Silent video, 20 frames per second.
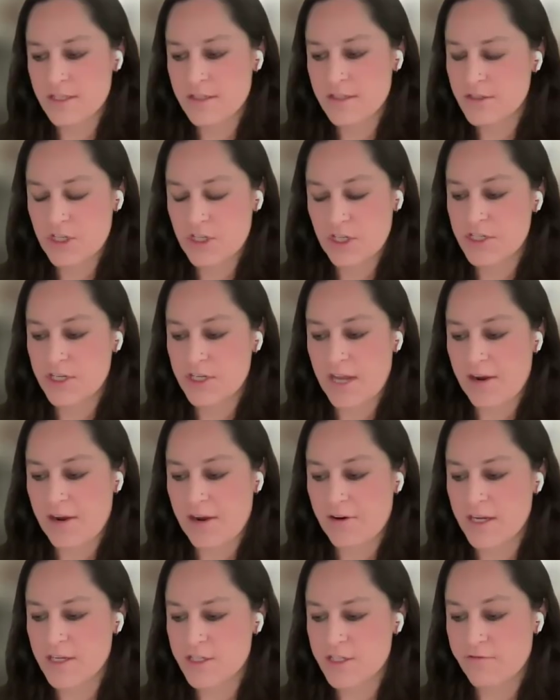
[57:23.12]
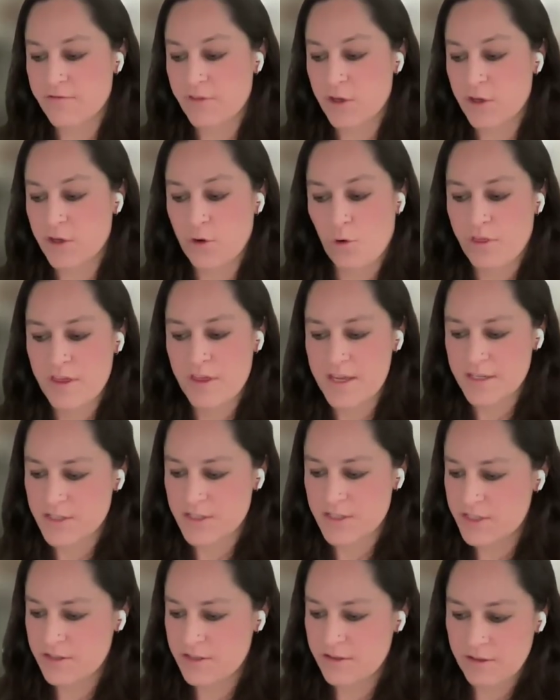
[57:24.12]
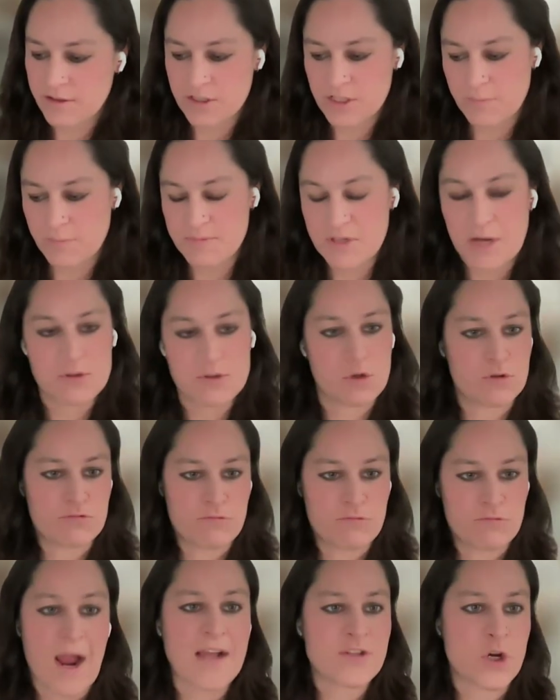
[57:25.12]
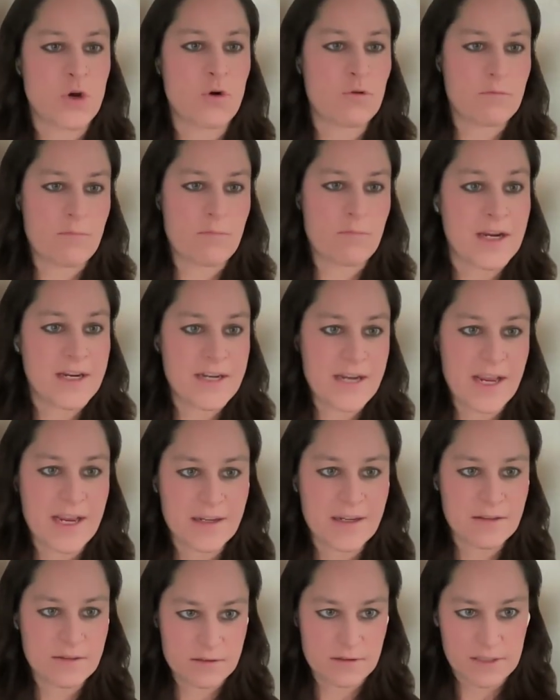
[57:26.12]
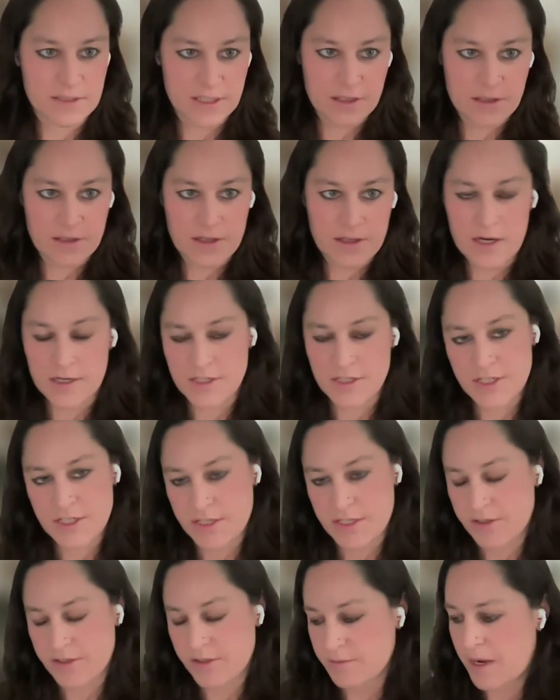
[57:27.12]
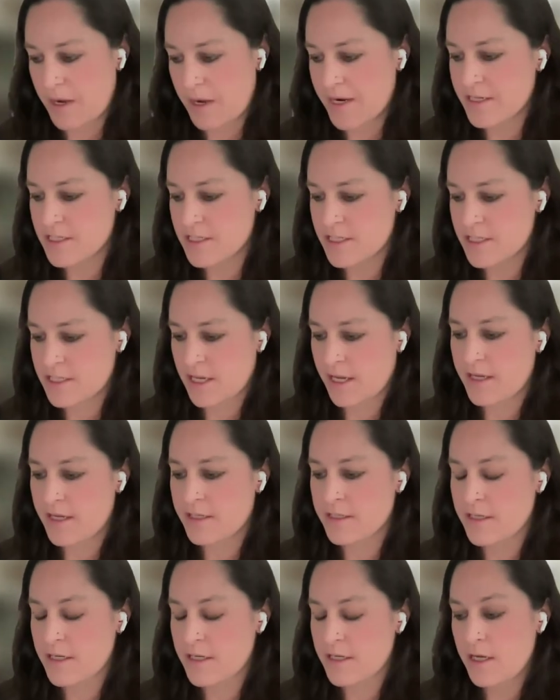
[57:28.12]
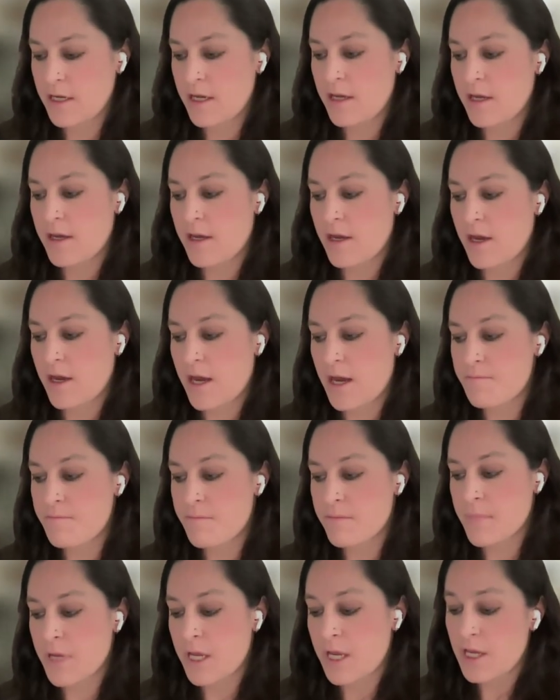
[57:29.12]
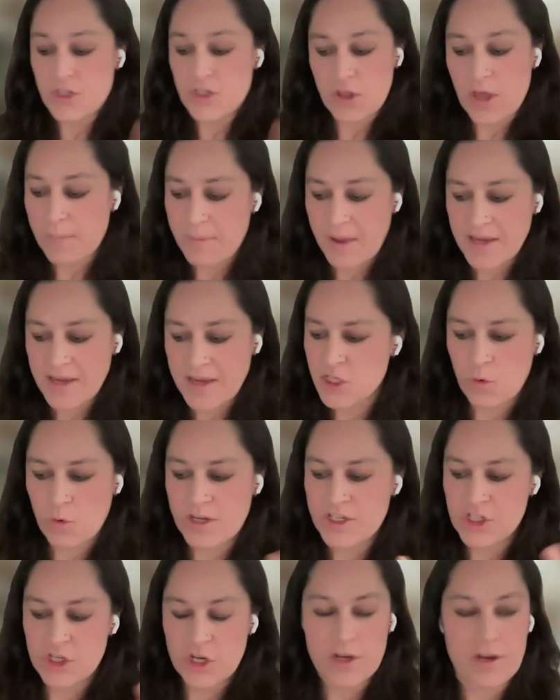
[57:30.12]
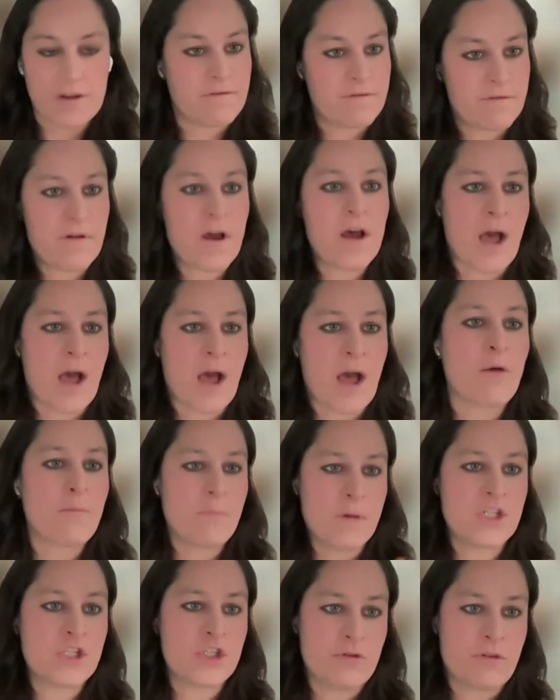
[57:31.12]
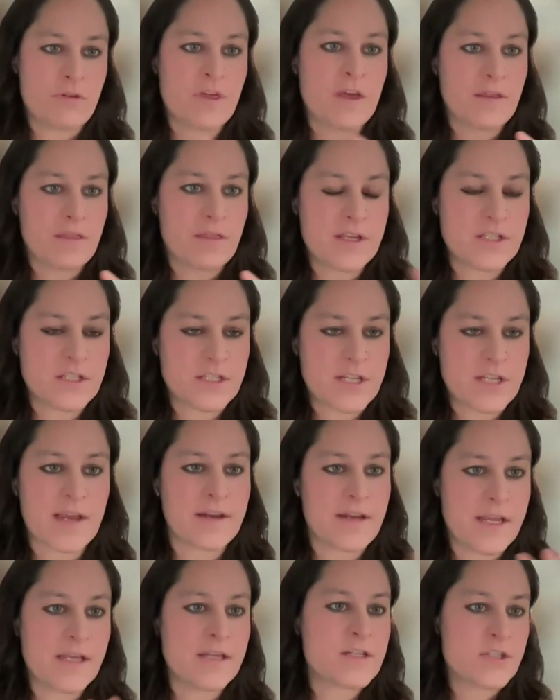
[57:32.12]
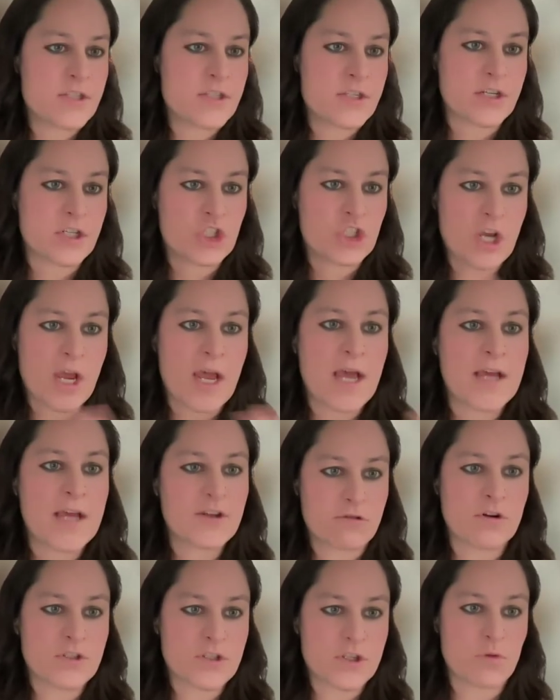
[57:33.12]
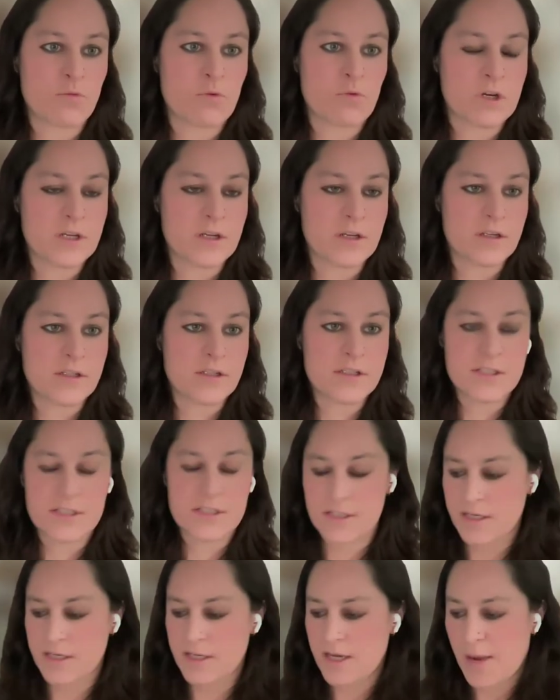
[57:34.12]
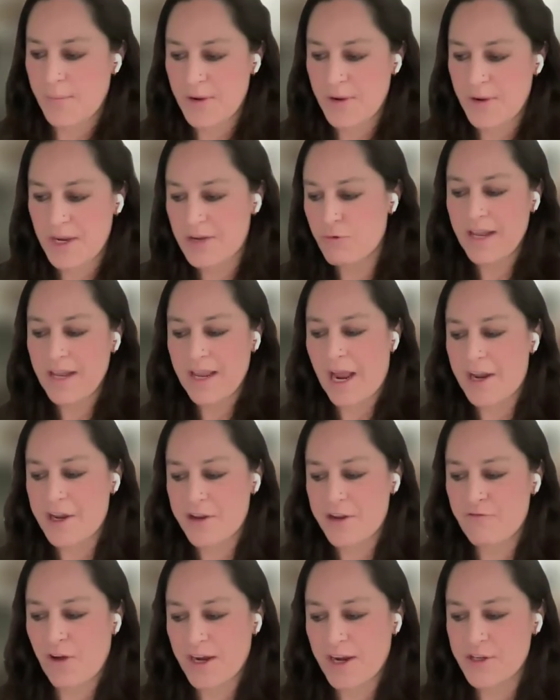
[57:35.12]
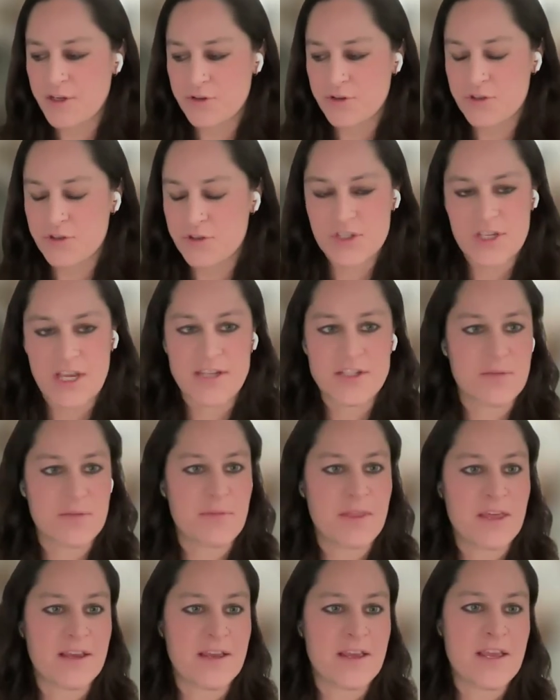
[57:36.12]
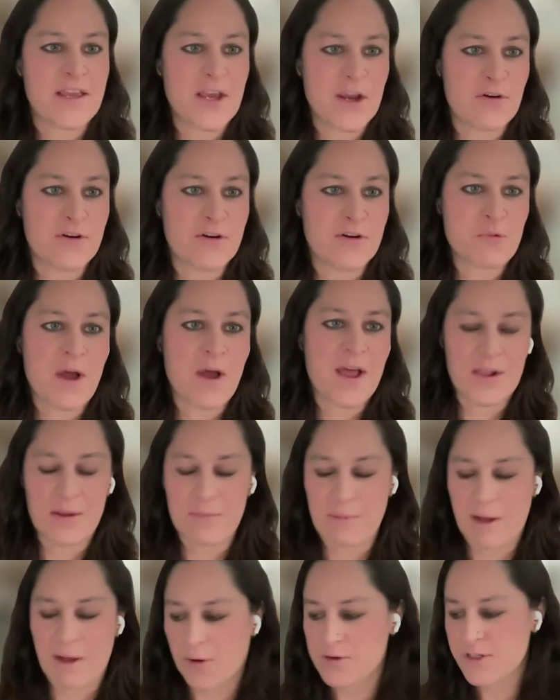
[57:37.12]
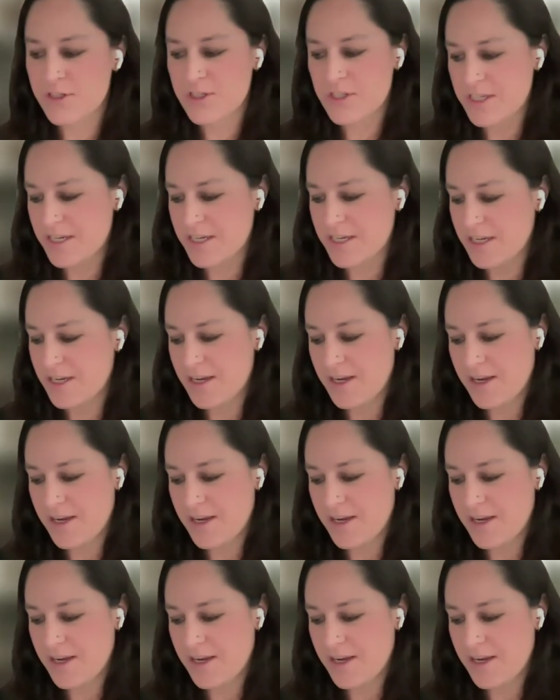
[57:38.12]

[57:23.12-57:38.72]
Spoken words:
in certain areas of the northeast, sometimes called rat hole mining, little artisanal mines, say. So that begs the question of how much you think these techniques are shared across the world. I mean, really, I'd invite you to say something here as well about